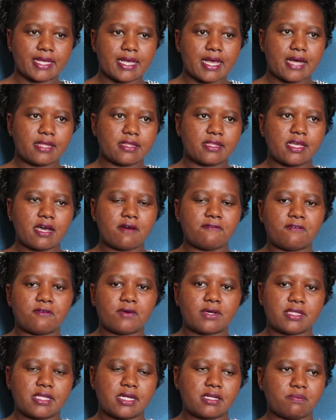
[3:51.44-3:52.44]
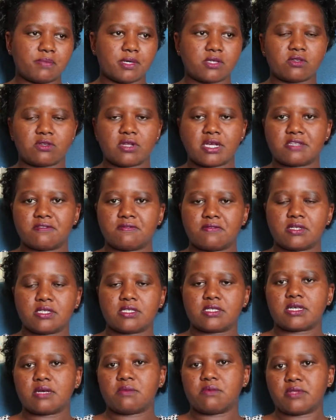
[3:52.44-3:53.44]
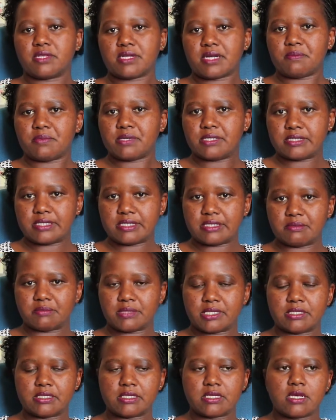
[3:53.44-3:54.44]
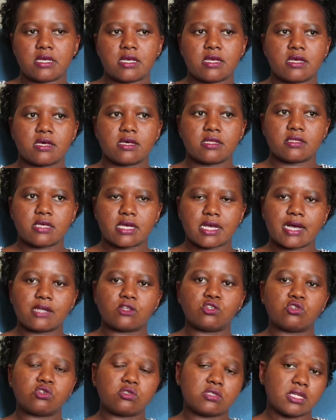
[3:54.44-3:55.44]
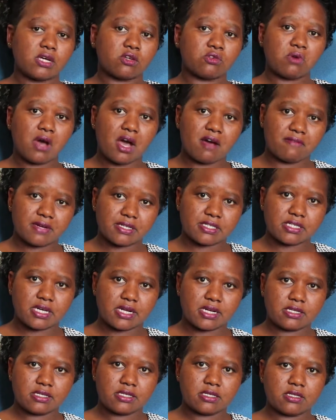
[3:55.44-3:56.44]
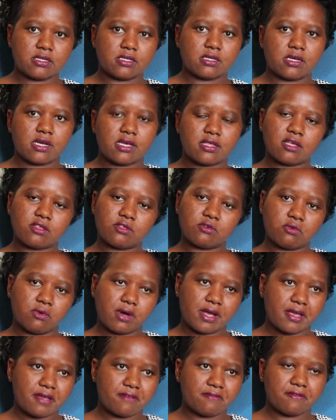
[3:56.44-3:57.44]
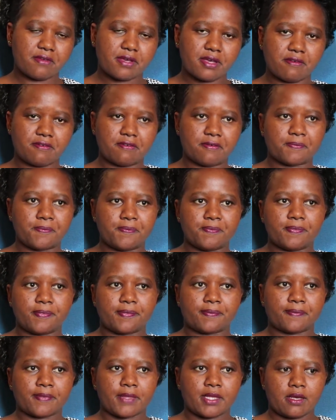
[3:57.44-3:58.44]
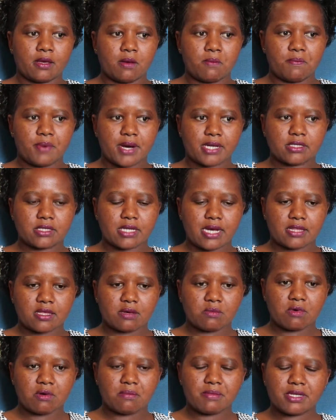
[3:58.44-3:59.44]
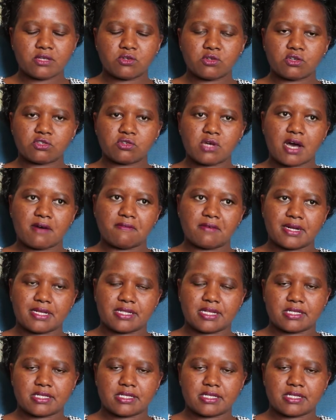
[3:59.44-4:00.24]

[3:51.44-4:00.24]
And therefore when that person has finished chemotherapy treatment, they can choose now to have a child, either through IVF. But at the moment you also have another